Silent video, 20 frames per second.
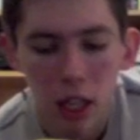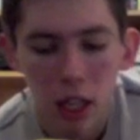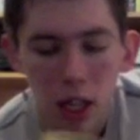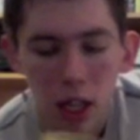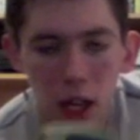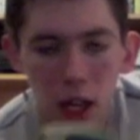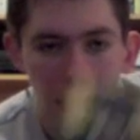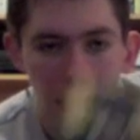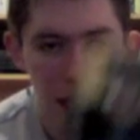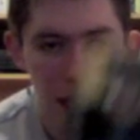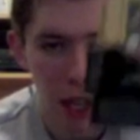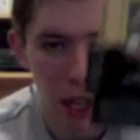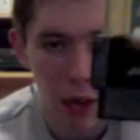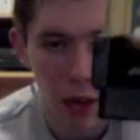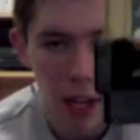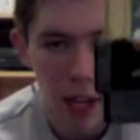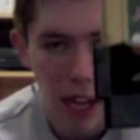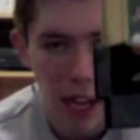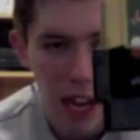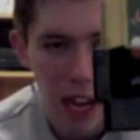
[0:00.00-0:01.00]
like so,
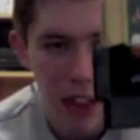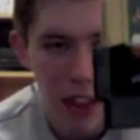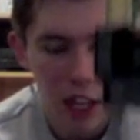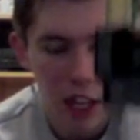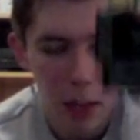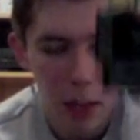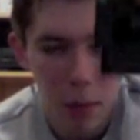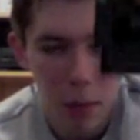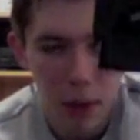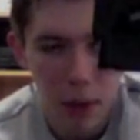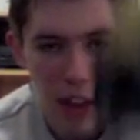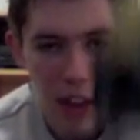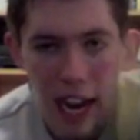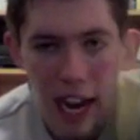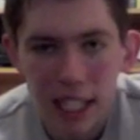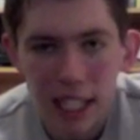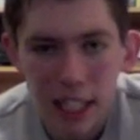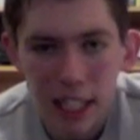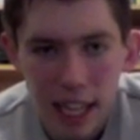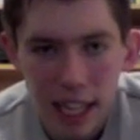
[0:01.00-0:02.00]
and you put that
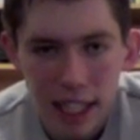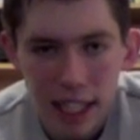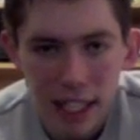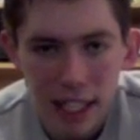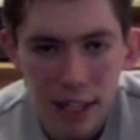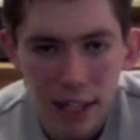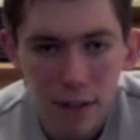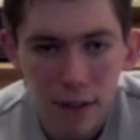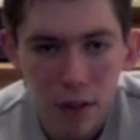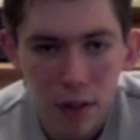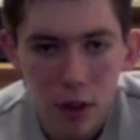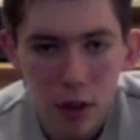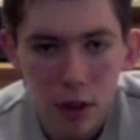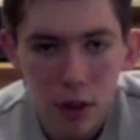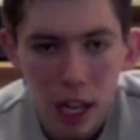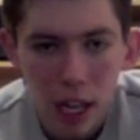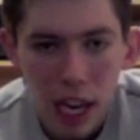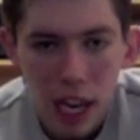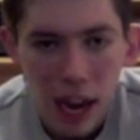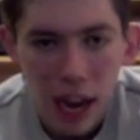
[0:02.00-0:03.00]
into the N64,
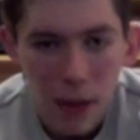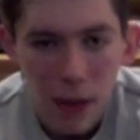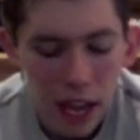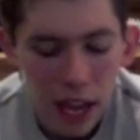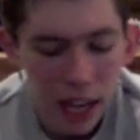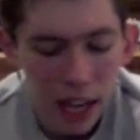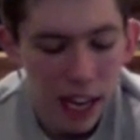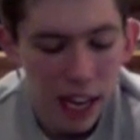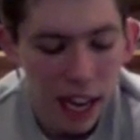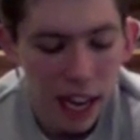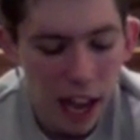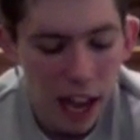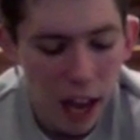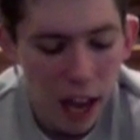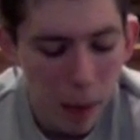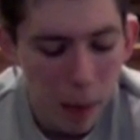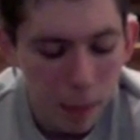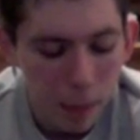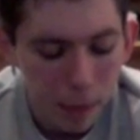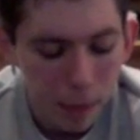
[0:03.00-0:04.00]
and then
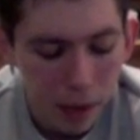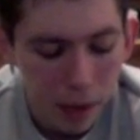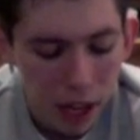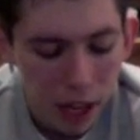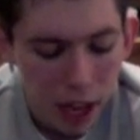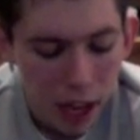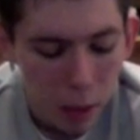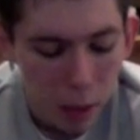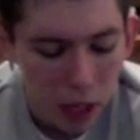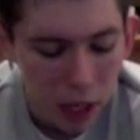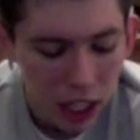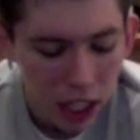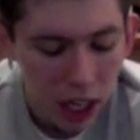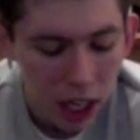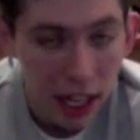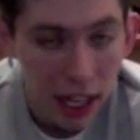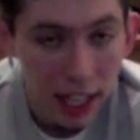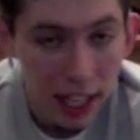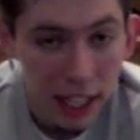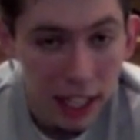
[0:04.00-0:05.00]
when you turn
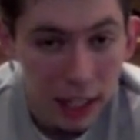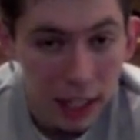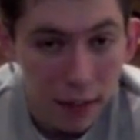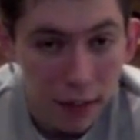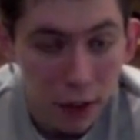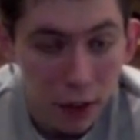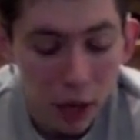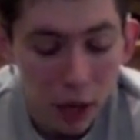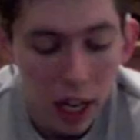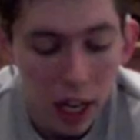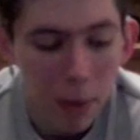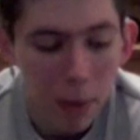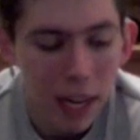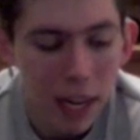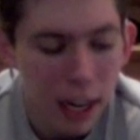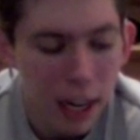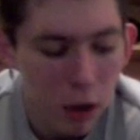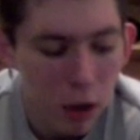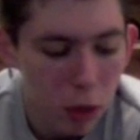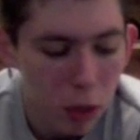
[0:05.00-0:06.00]
the N64 on,
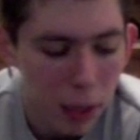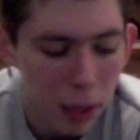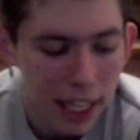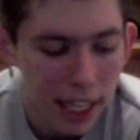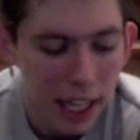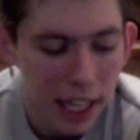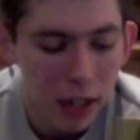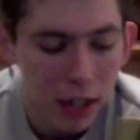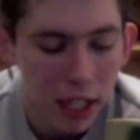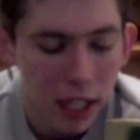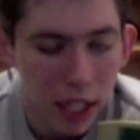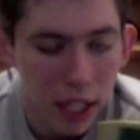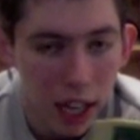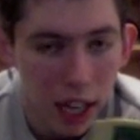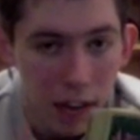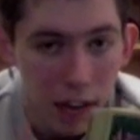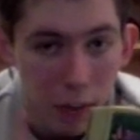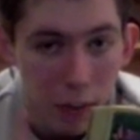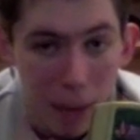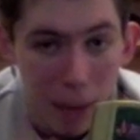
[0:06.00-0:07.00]
it automatically goes into
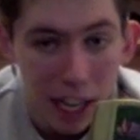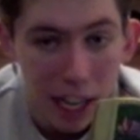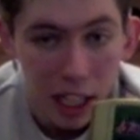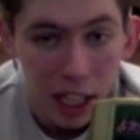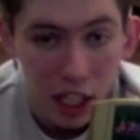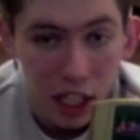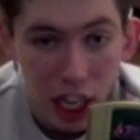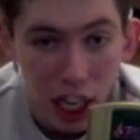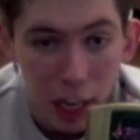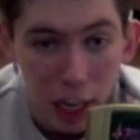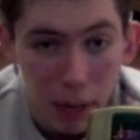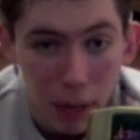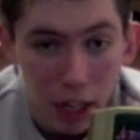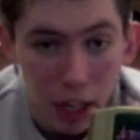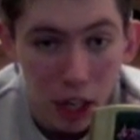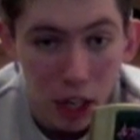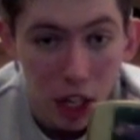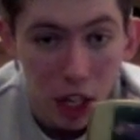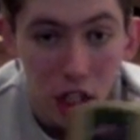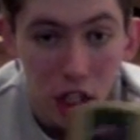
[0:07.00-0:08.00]
kind of a cheat
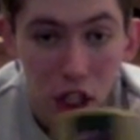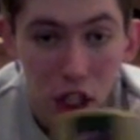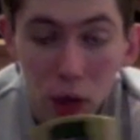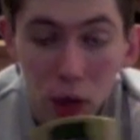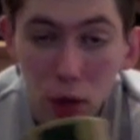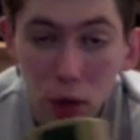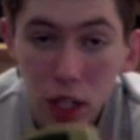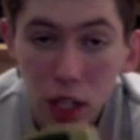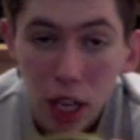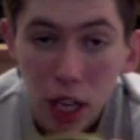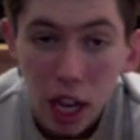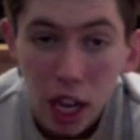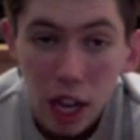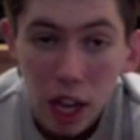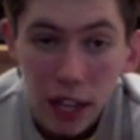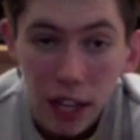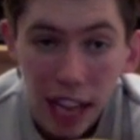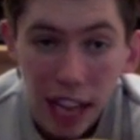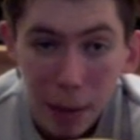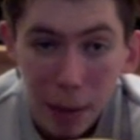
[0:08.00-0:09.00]
menu. You can choose
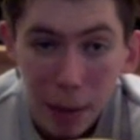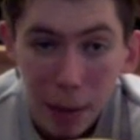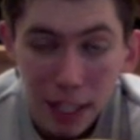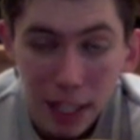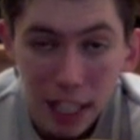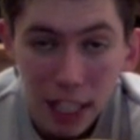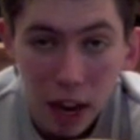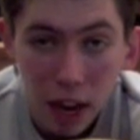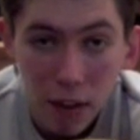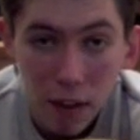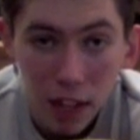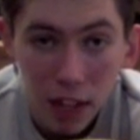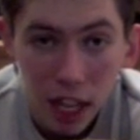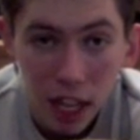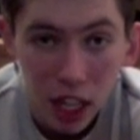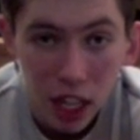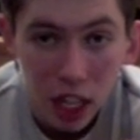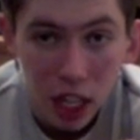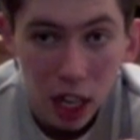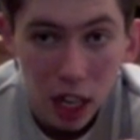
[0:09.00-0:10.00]
the game itself, and then
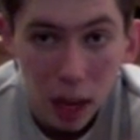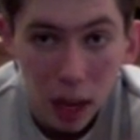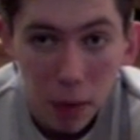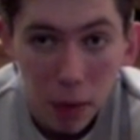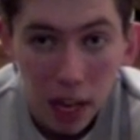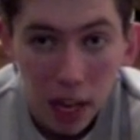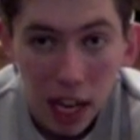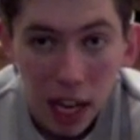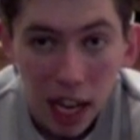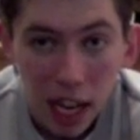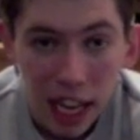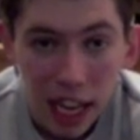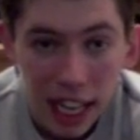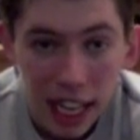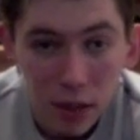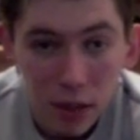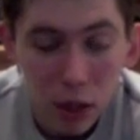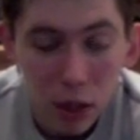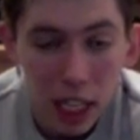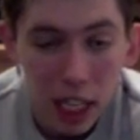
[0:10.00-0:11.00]
you can it
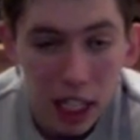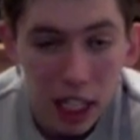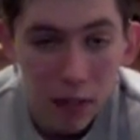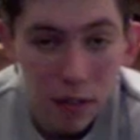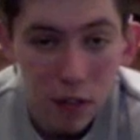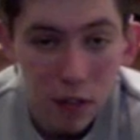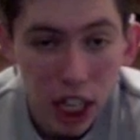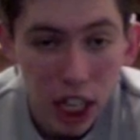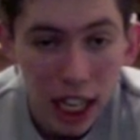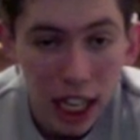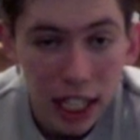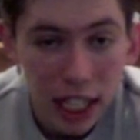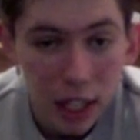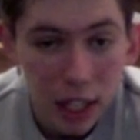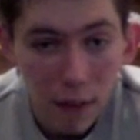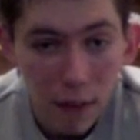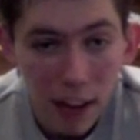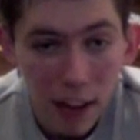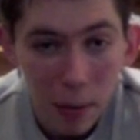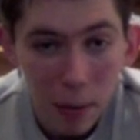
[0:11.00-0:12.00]
gives you a list of cheats that are
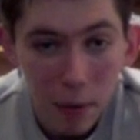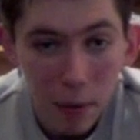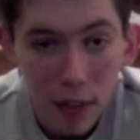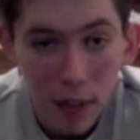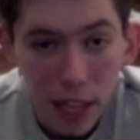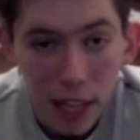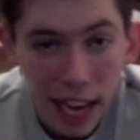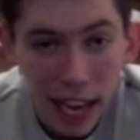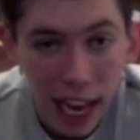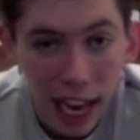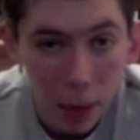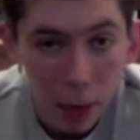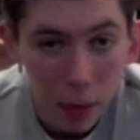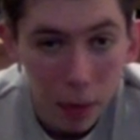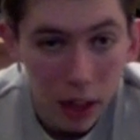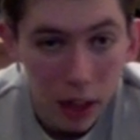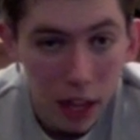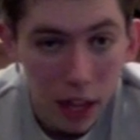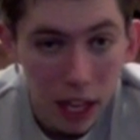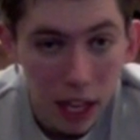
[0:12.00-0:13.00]
available for the game,
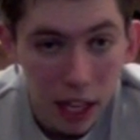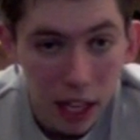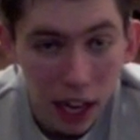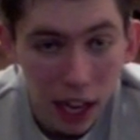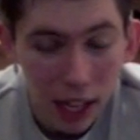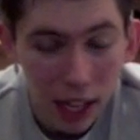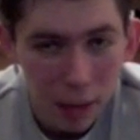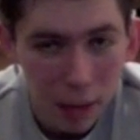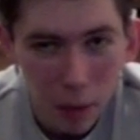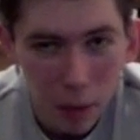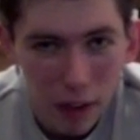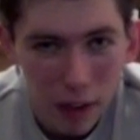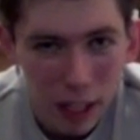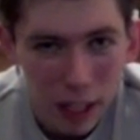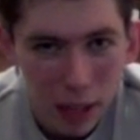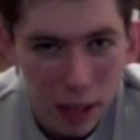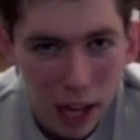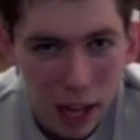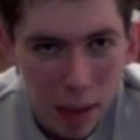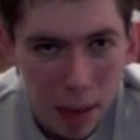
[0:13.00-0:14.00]
and then like whether
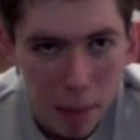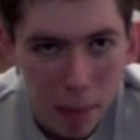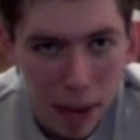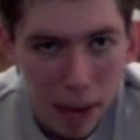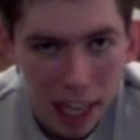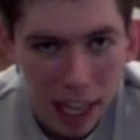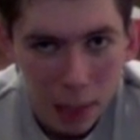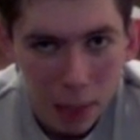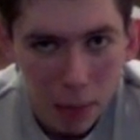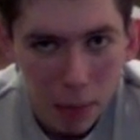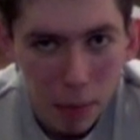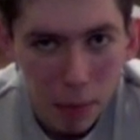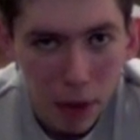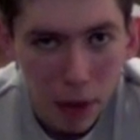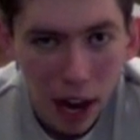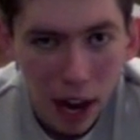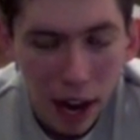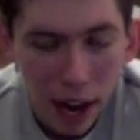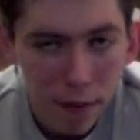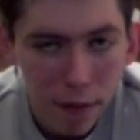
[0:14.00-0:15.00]
it's maximum
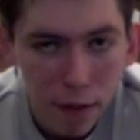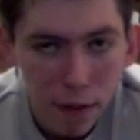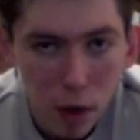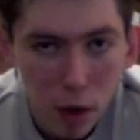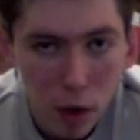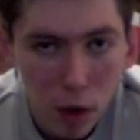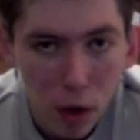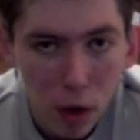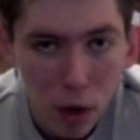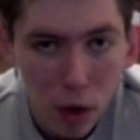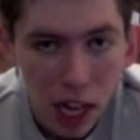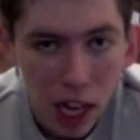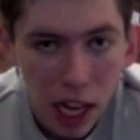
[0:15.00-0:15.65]
life or